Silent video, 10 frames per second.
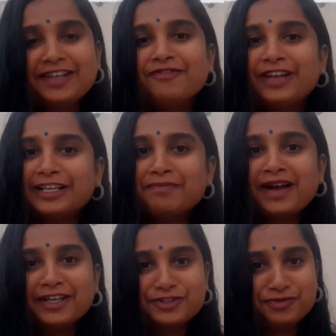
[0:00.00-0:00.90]
Welcome
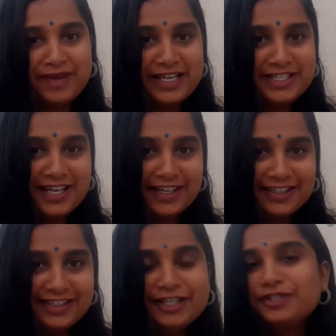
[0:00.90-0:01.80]
back to my
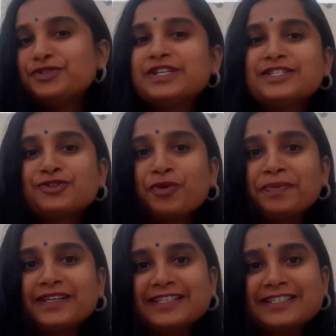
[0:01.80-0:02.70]
channel. Today's
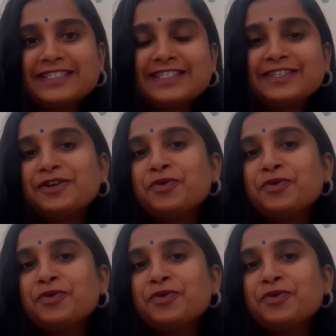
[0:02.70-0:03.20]
topic is,